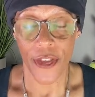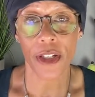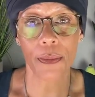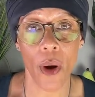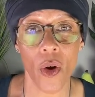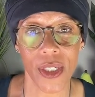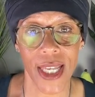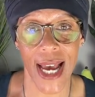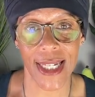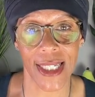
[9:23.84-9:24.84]
There's mock
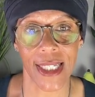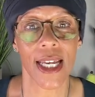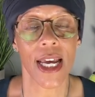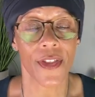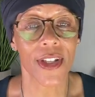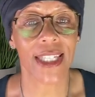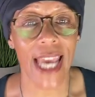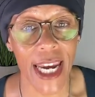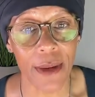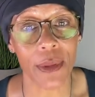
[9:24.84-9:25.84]
tests, there's
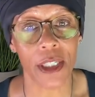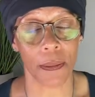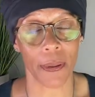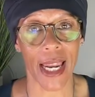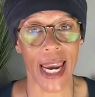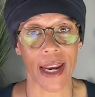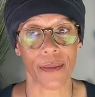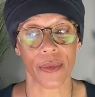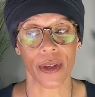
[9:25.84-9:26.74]
games to play.